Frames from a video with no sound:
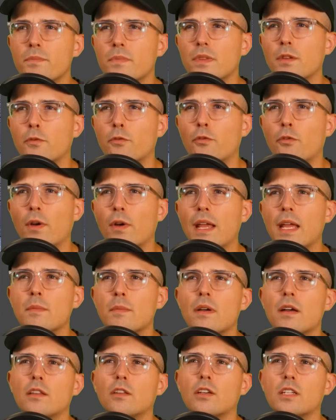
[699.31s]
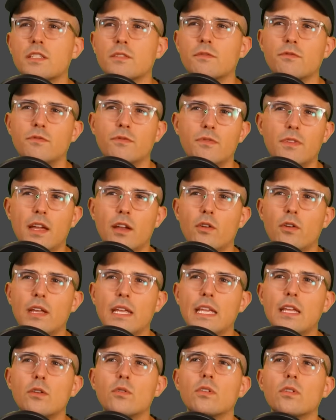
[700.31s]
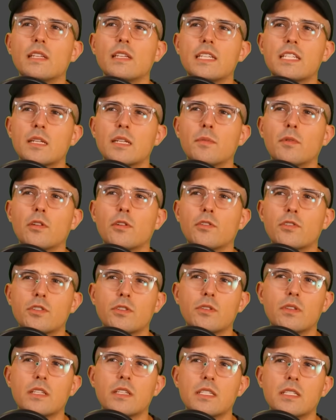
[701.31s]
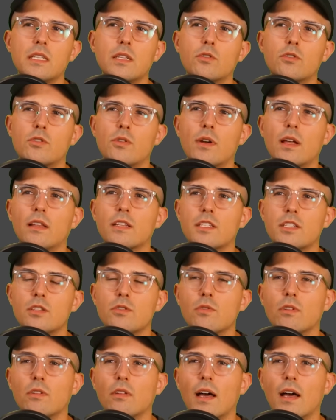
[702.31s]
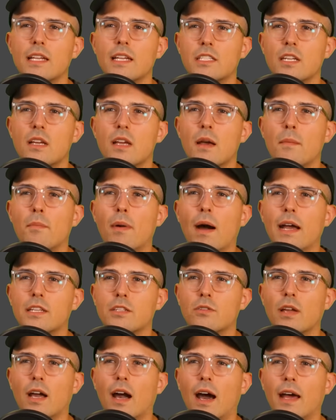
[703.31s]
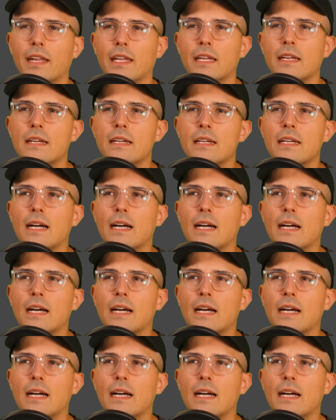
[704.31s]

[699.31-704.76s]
The frame looks very eerily similar to the steel trellis utilized by Ducati.